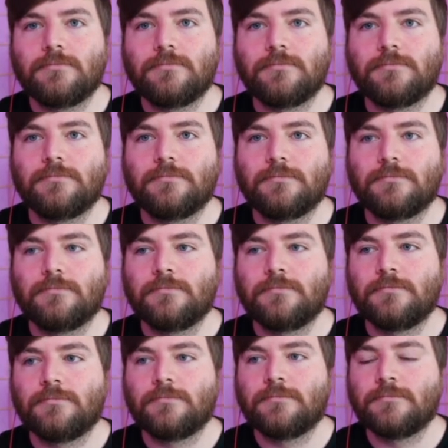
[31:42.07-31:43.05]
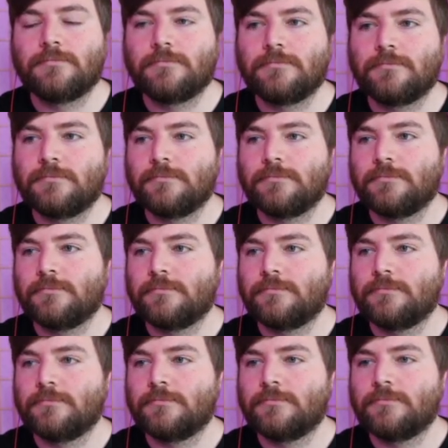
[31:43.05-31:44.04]

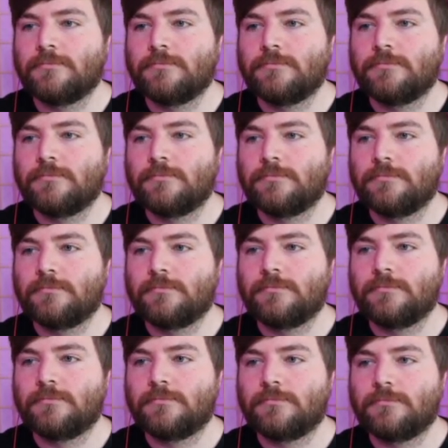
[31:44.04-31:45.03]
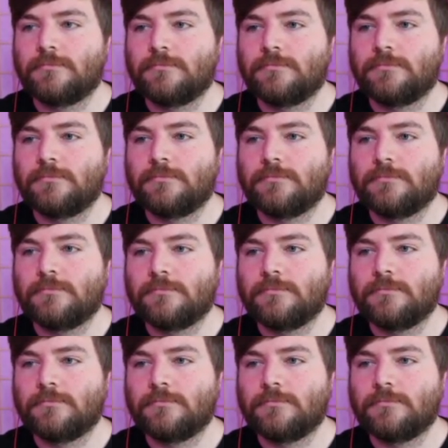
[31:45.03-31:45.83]
The person shown says nothing.